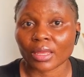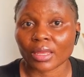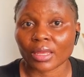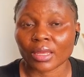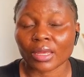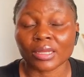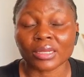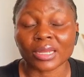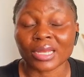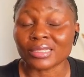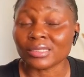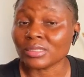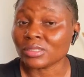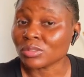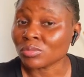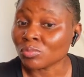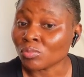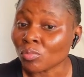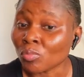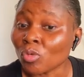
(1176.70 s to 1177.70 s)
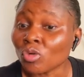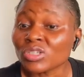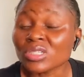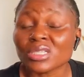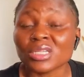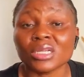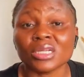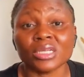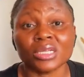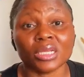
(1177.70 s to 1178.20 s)
and that is
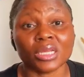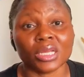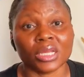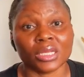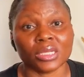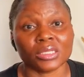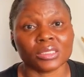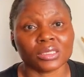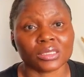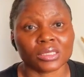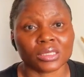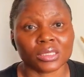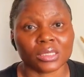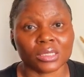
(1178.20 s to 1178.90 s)
mostly the case